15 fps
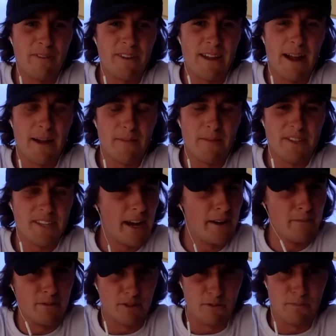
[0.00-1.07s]
the name of the
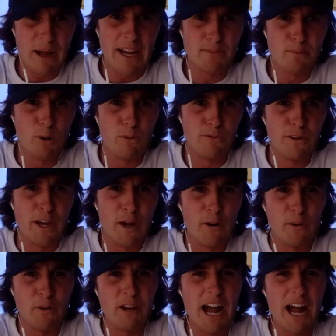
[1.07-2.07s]
stadium. It was a baseball field.